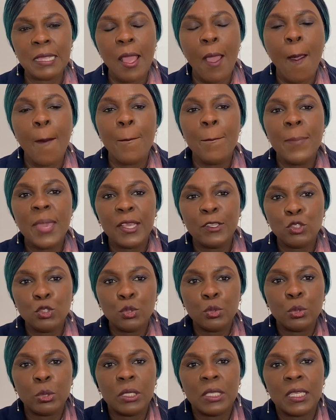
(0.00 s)
make
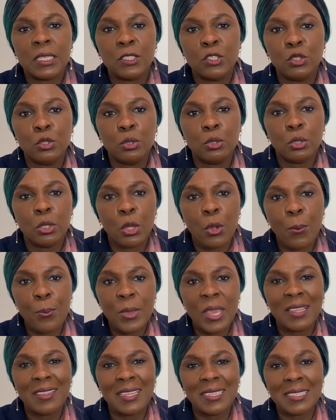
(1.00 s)
sure that you do not
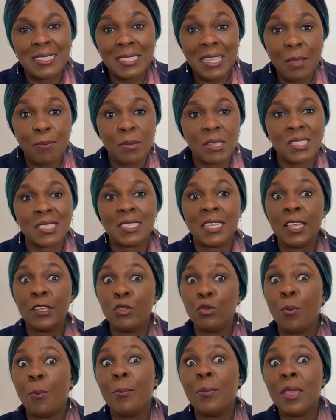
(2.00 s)
make the same mistake
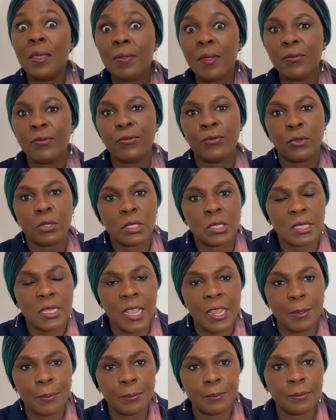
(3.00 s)
you made the first
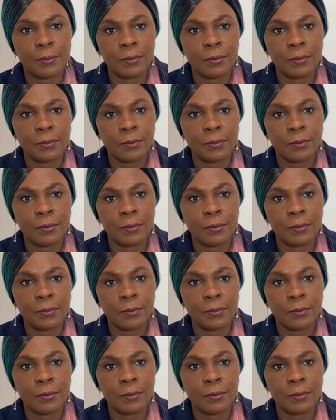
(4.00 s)
time.